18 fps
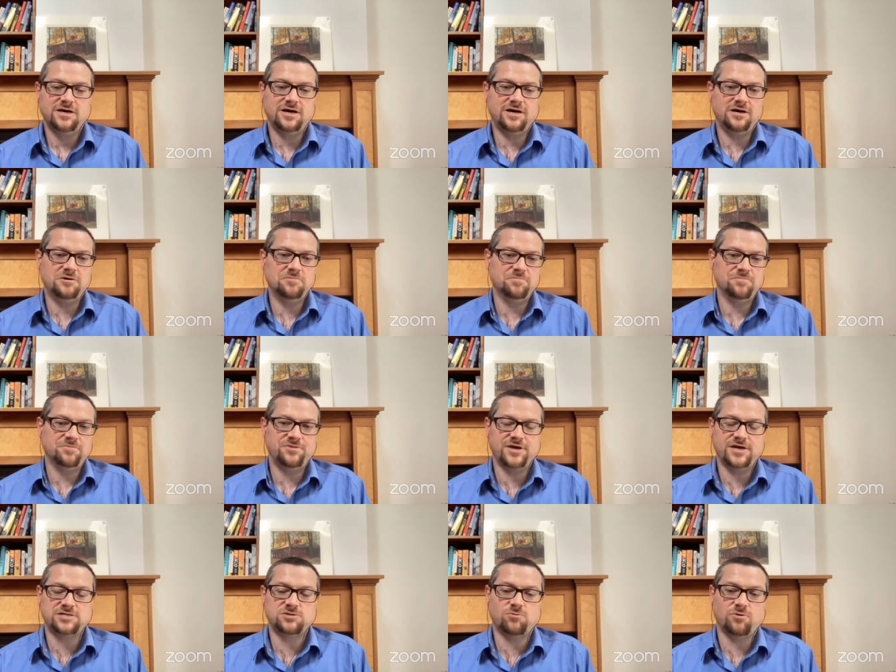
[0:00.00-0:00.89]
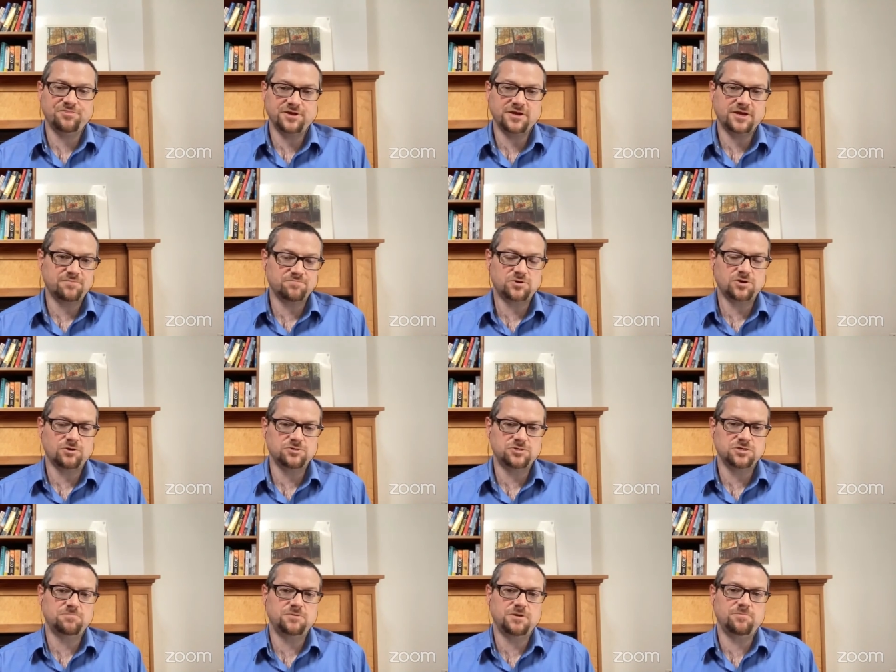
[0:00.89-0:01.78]
Um, that's one thing I'm
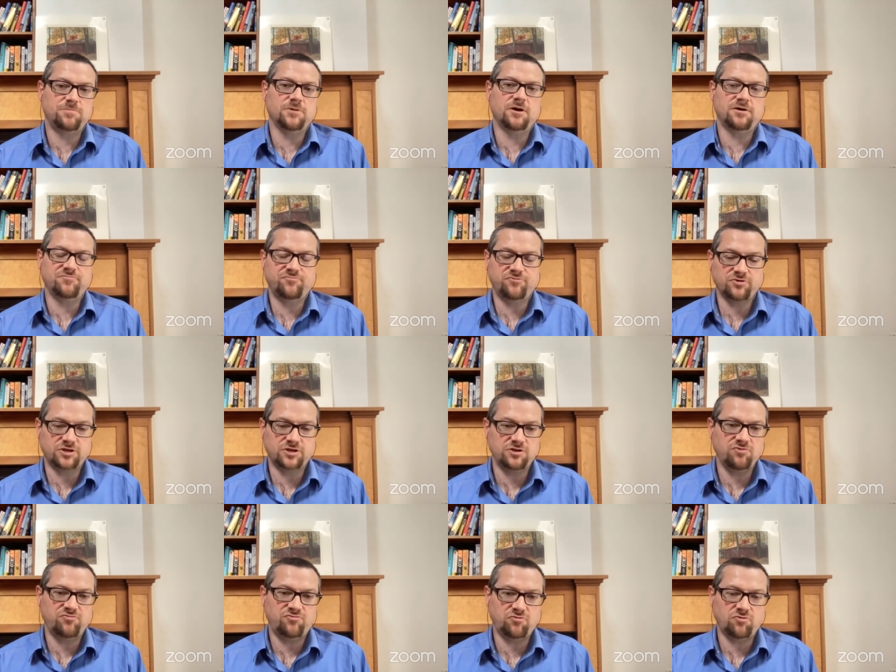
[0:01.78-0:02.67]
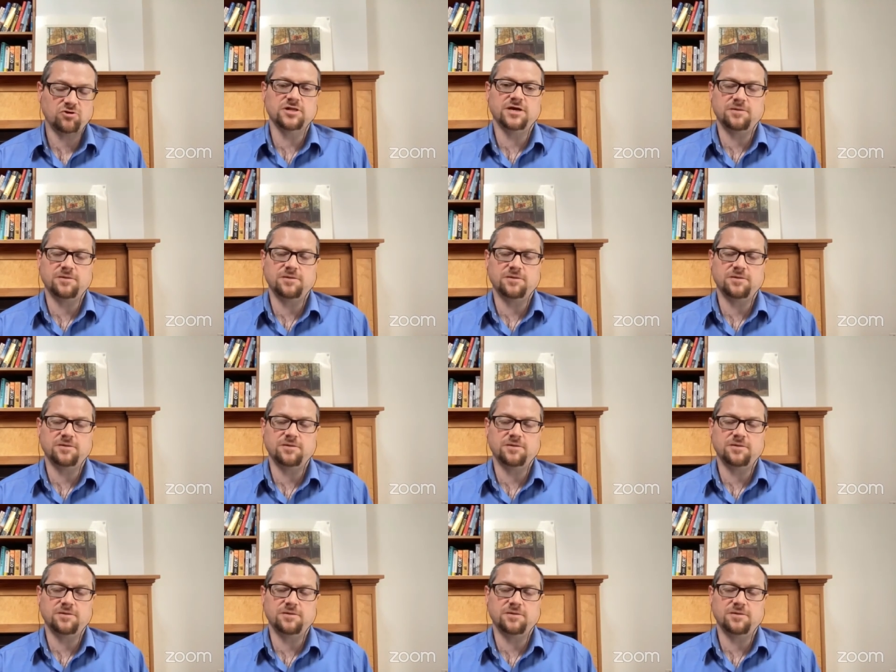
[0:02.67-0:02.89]
coaching people on for Q4.